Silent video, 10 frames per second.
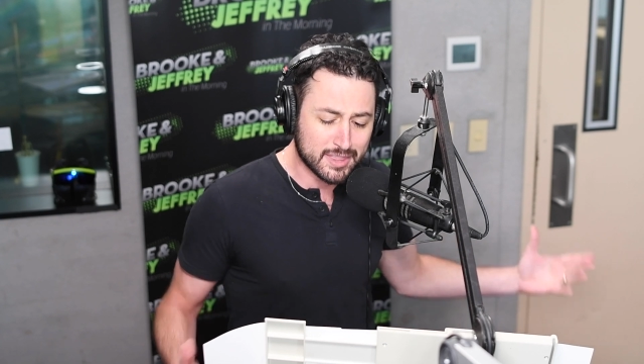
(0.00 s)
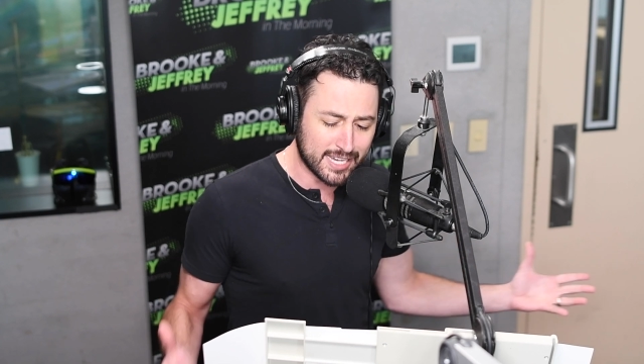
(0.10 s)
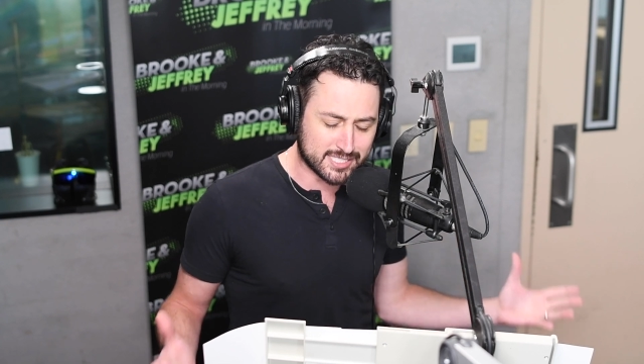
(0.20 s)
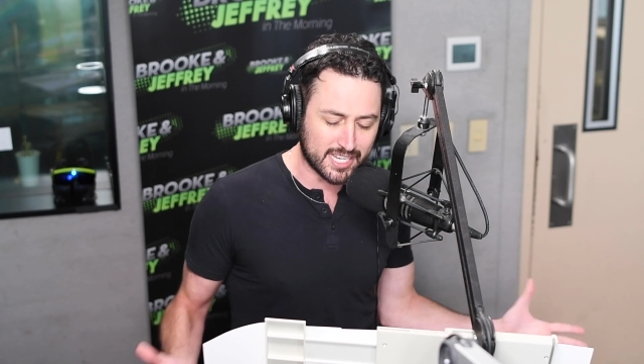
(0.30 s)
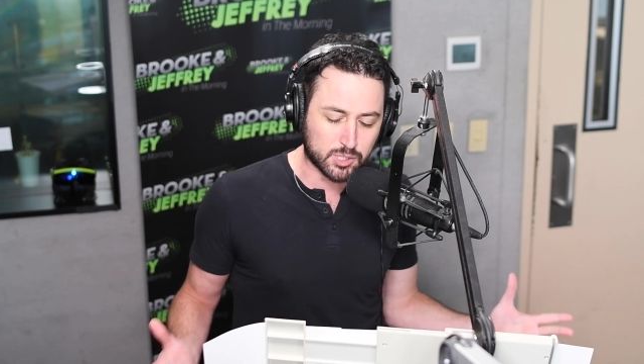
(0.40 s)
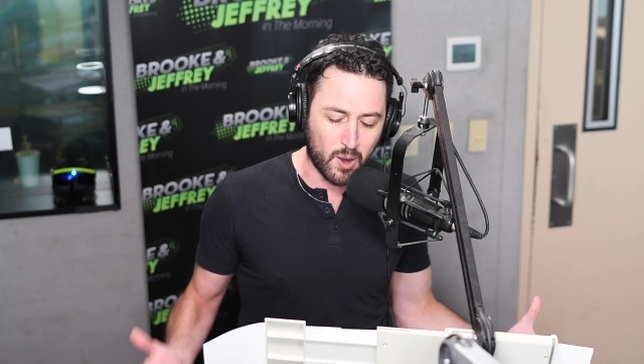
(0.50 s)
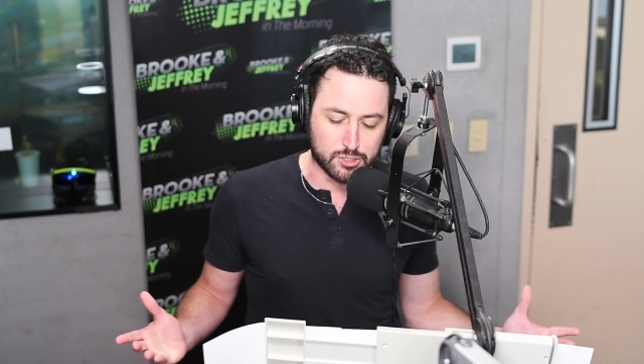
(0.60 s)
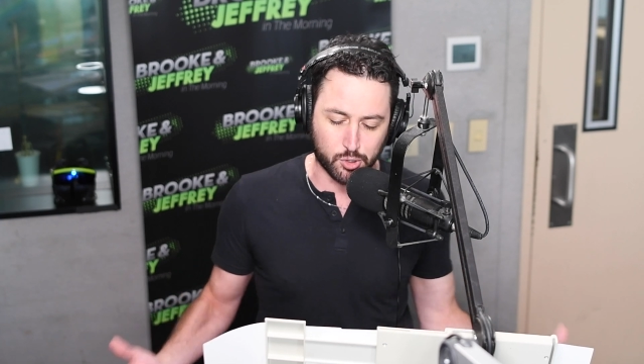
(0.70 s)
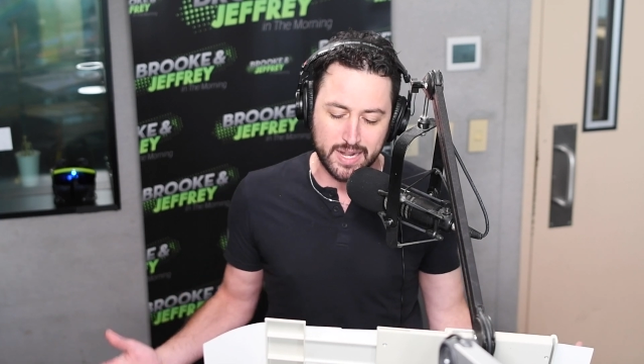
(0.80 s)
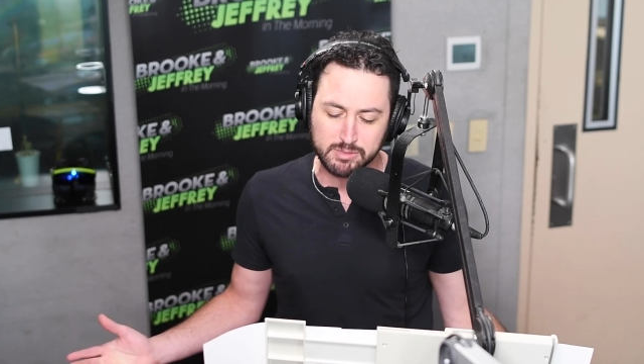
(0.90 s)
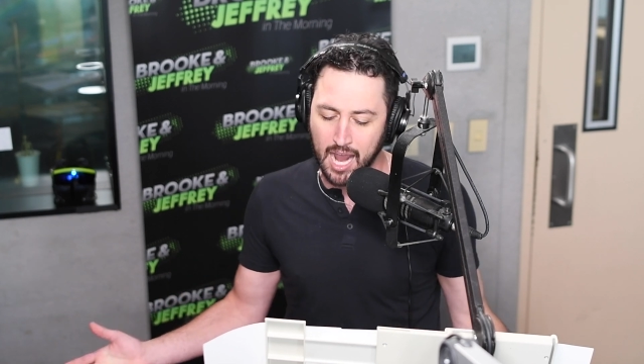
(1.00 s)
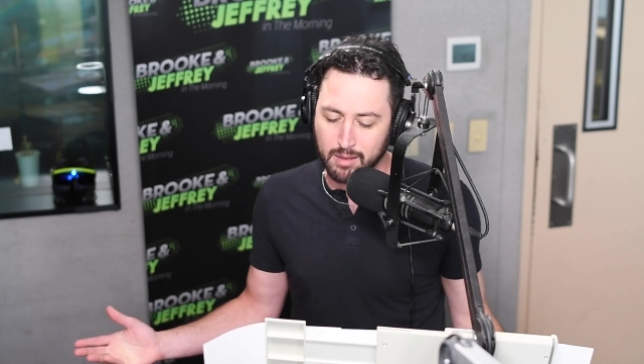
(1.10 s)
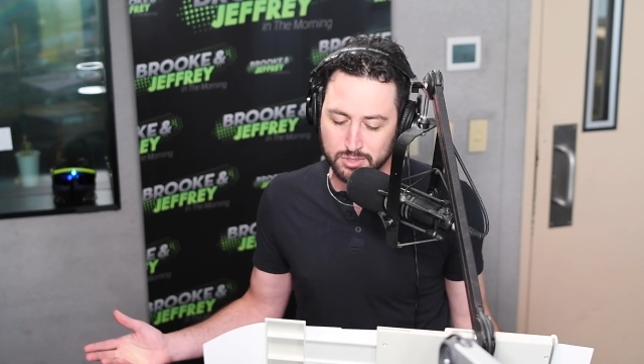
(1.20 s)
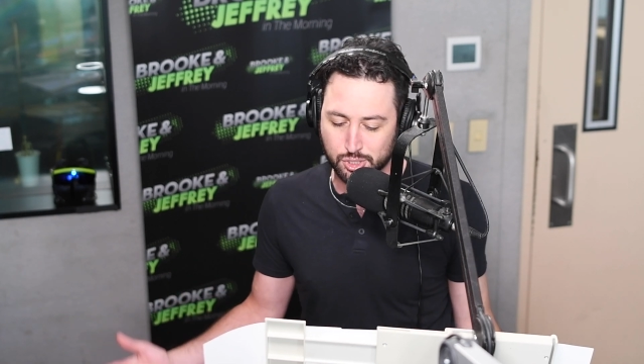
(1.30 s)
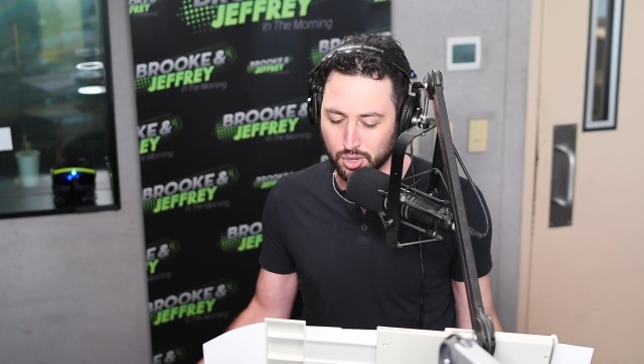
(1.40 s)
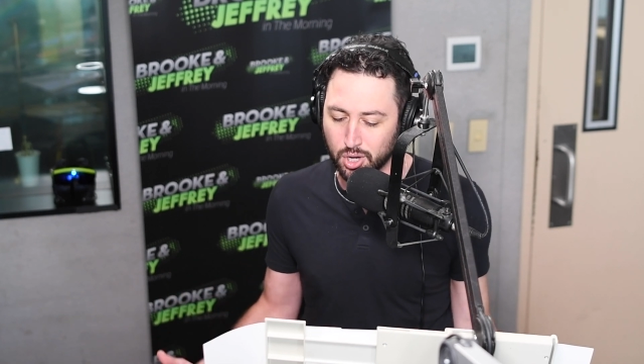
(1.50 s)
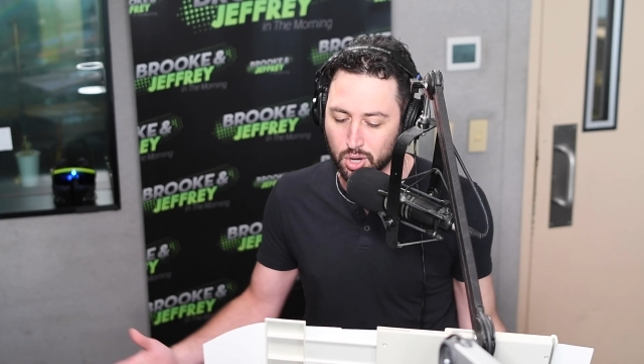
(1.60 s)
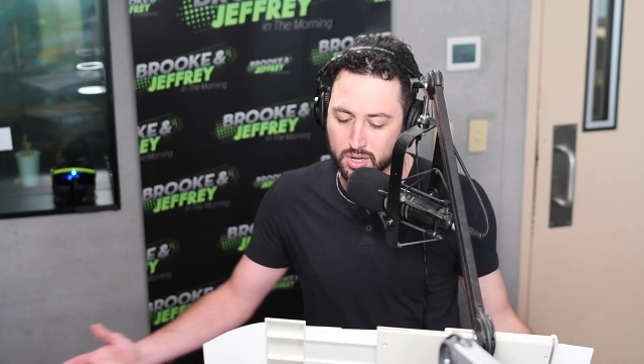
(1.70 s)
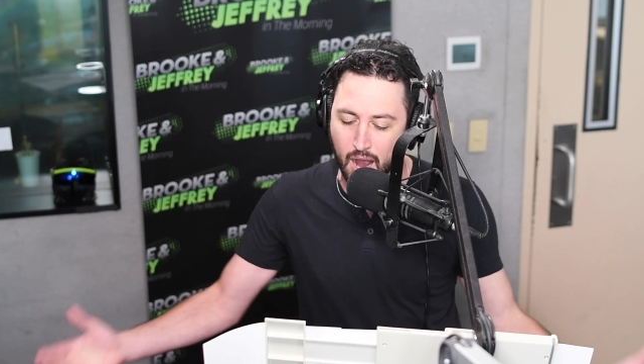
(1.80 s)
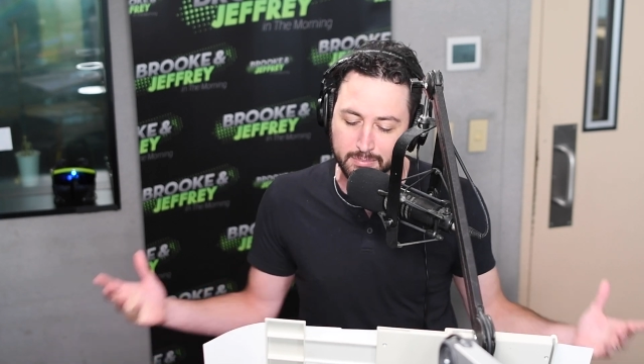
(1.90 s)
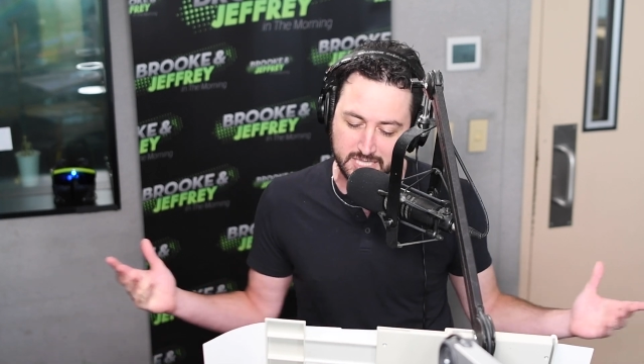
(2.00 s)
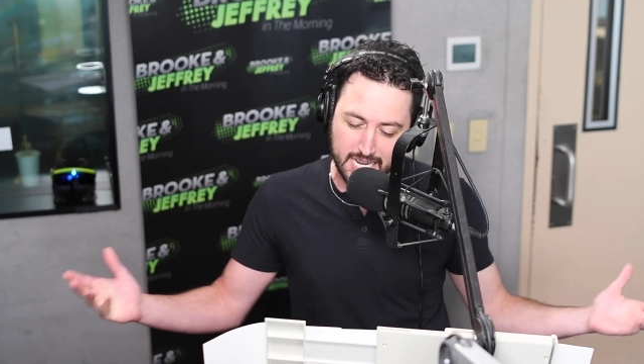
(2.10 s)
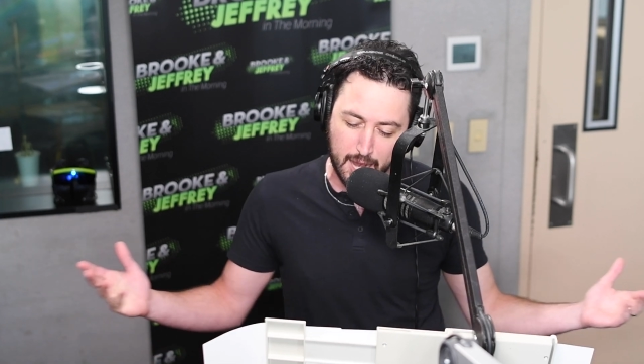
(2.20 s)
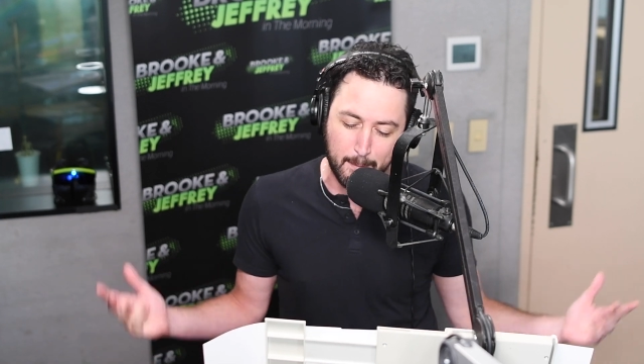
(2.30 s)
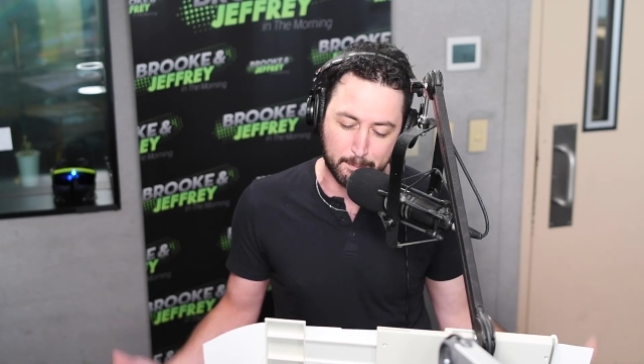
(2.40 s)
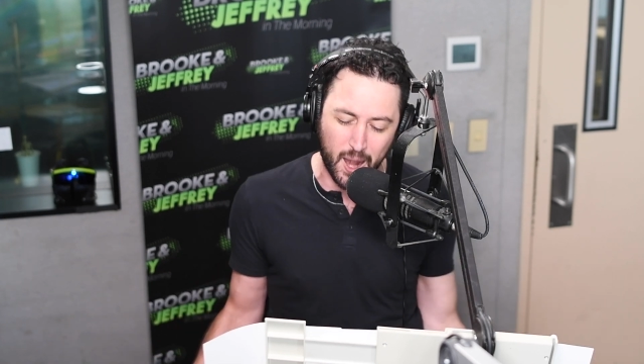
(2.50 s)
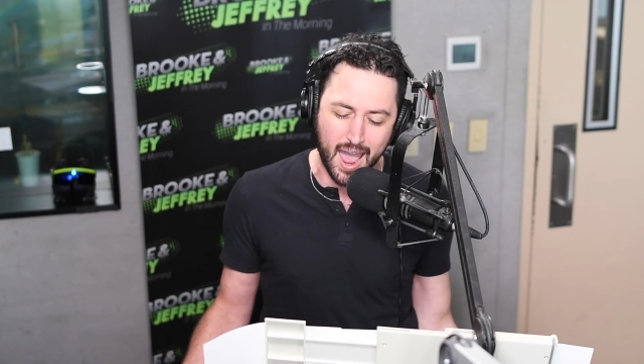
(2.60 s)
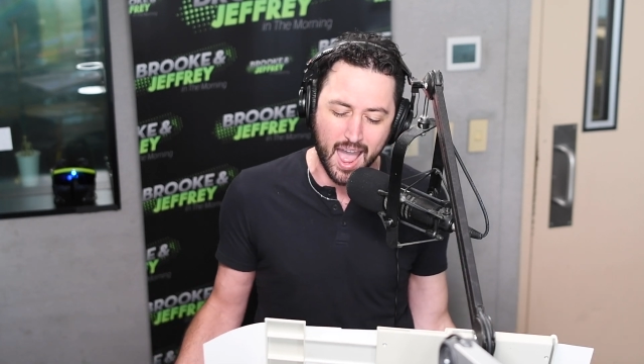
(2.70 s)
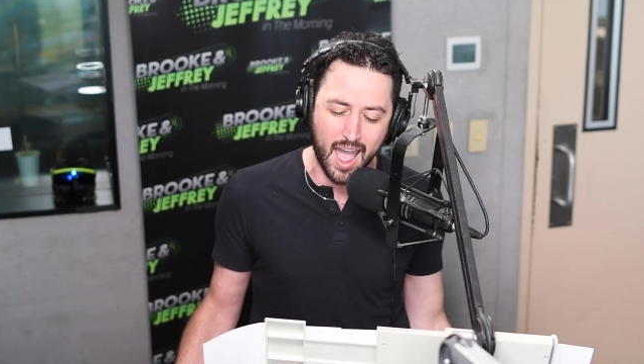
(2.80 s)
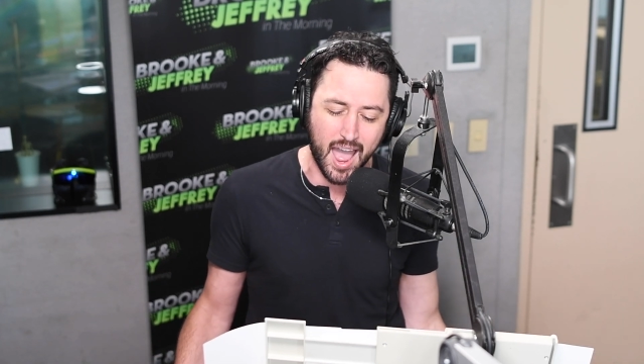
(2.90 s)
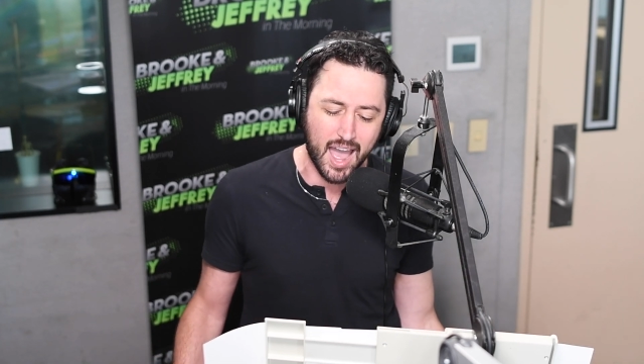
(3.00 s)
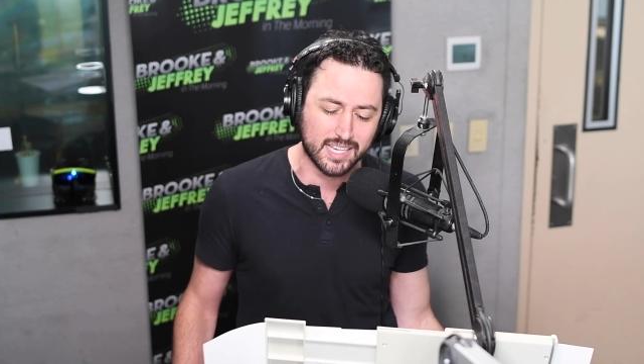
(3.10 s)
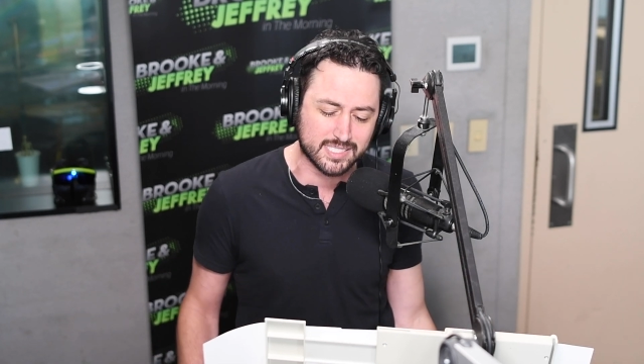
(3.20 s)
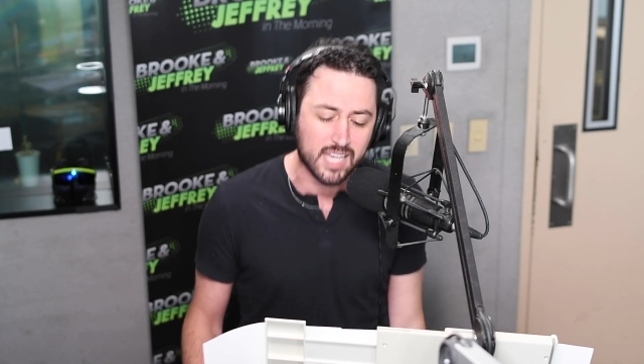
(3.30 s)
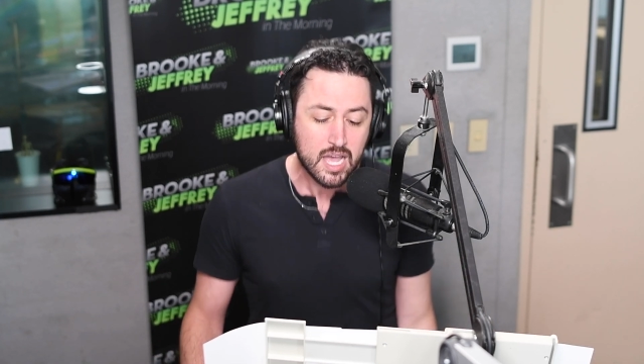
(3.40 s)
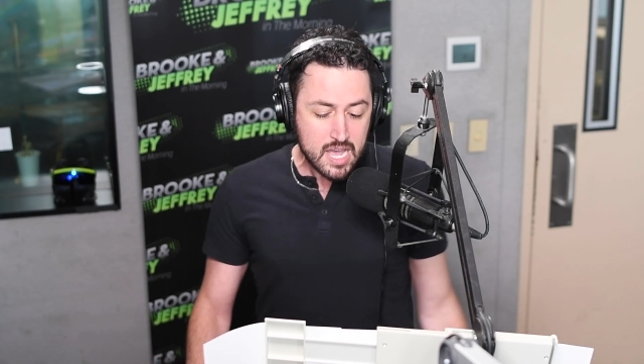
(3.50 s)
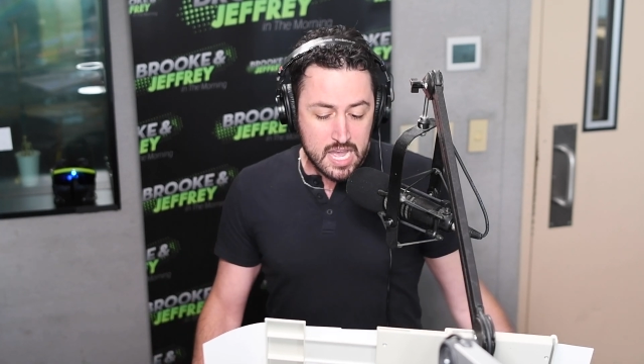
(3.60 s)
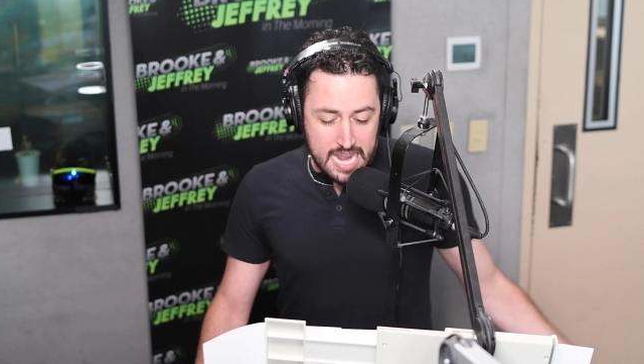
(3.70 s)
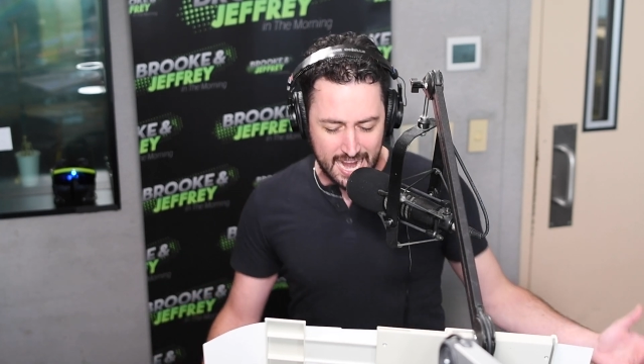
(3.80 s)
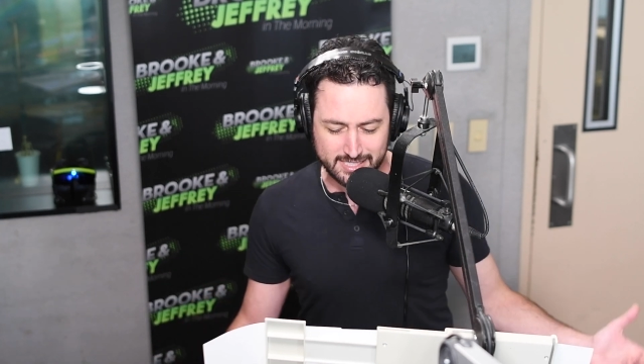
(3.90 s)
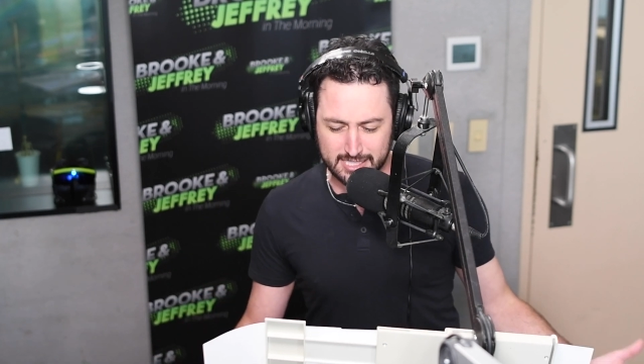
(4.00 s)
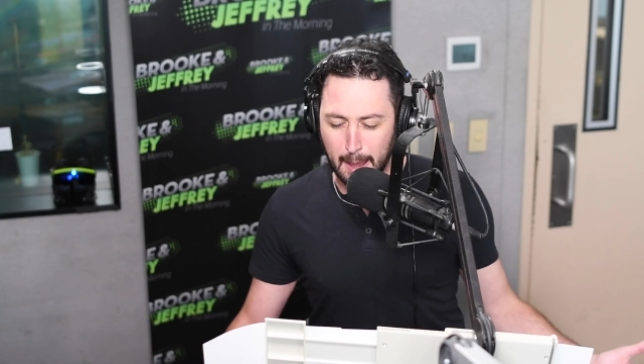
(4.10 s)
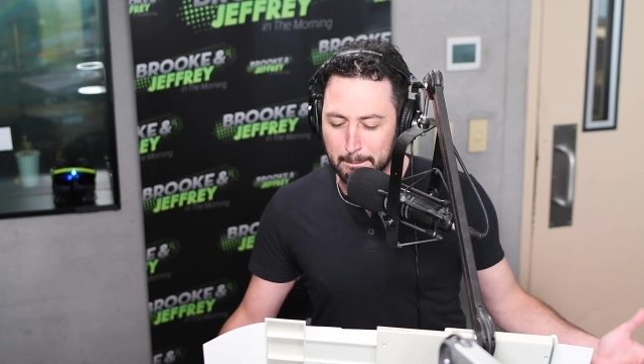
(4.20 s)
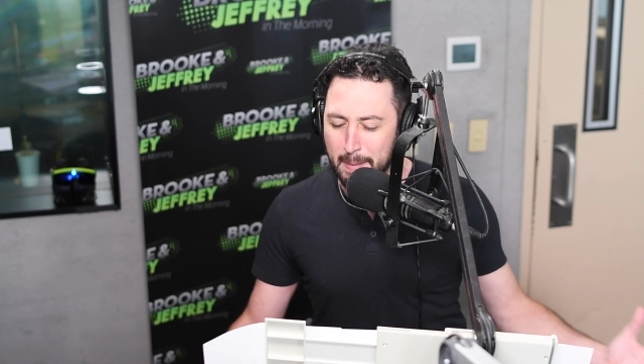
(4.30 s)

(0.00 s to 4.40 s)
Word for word: This is where dreams come true. Come decompress. It's a